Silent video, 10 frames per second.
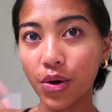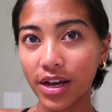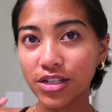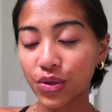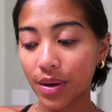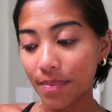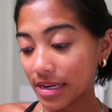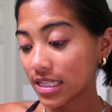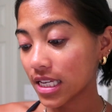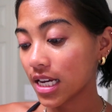Okay, so I
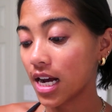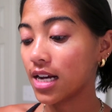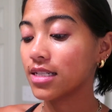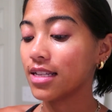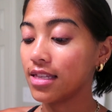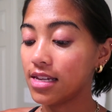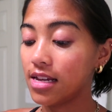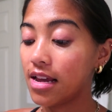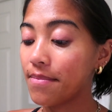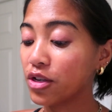basically got
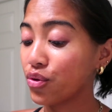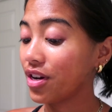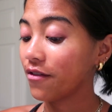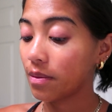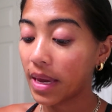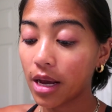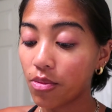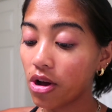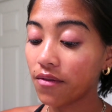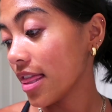the majority of my
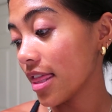makeup off.